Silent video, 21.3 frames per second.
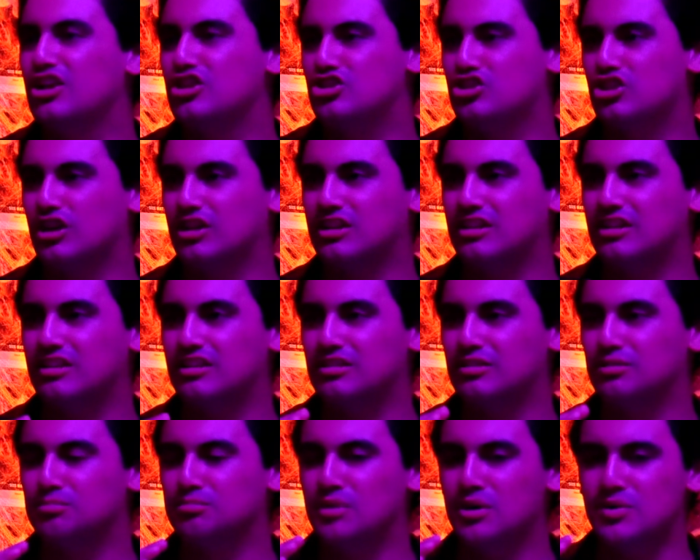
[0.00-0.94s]
Chucky
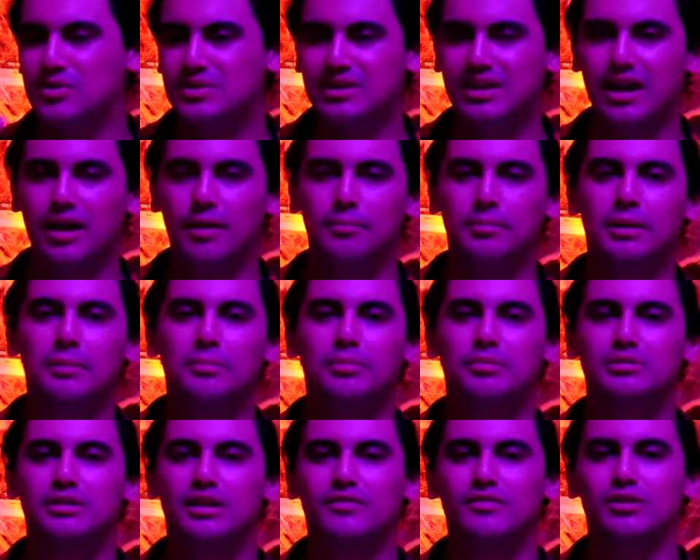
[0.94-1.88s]
is mowing down
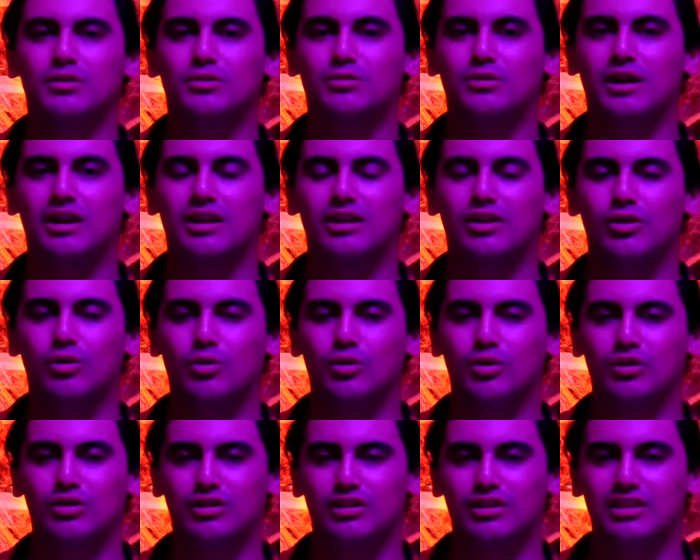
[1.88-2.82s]
people left and right in
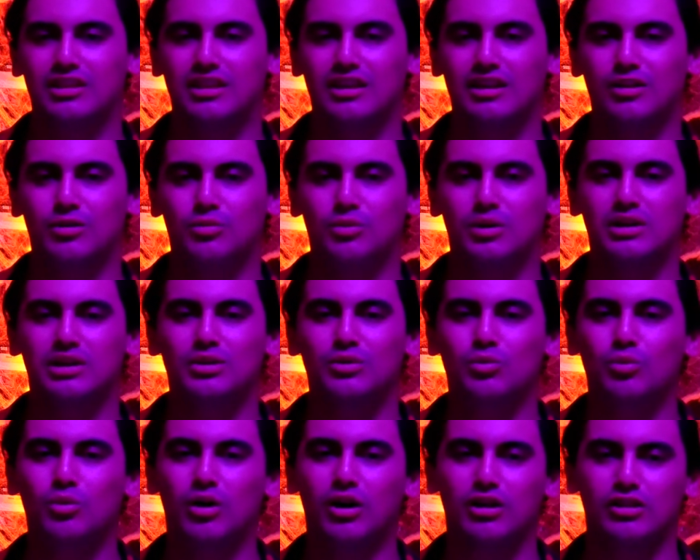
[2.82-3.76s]
order to get what he
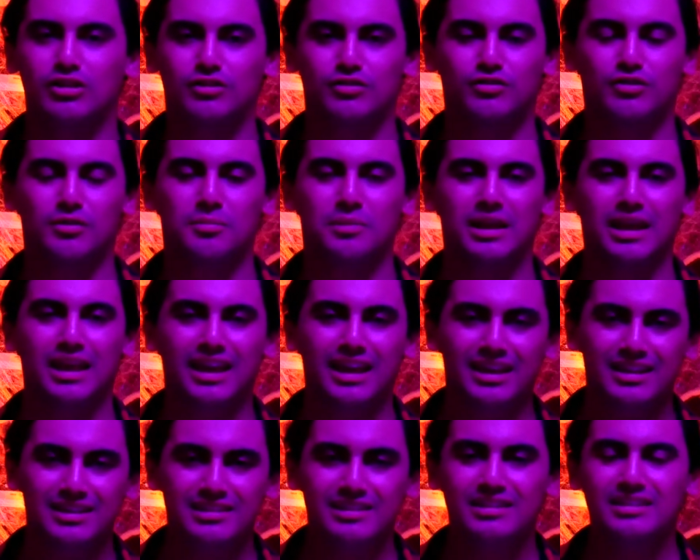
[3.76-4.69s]
wants from
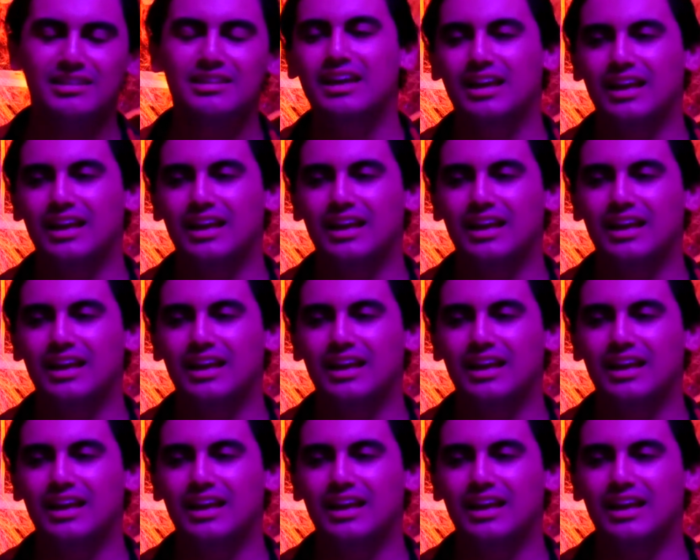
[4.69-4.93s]
Andy.